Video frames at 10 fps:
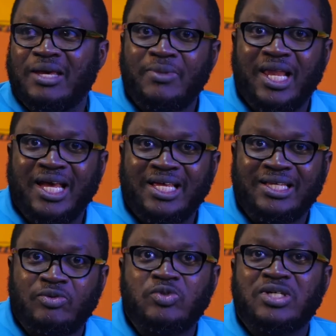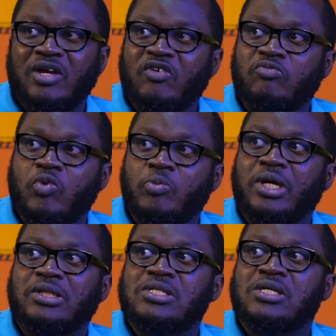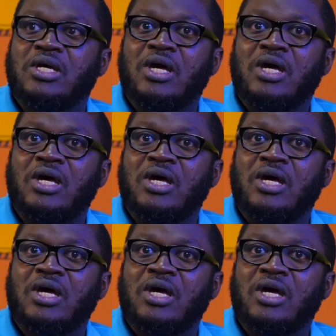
came in like in those kind of moments